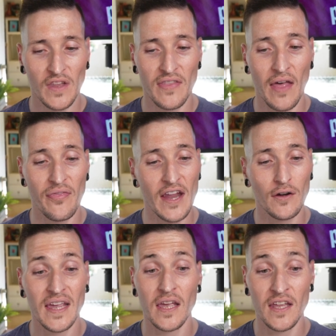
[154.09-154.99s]
that
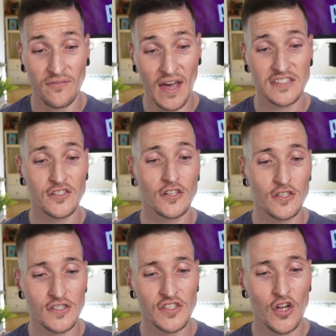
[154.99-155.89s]
their
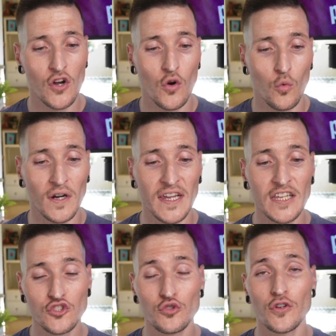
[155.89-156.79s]
investors were
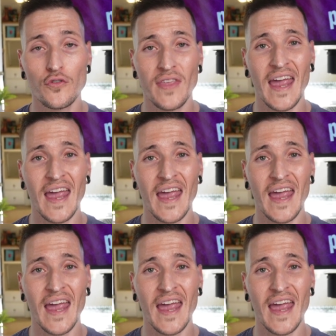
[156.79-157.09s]
in truth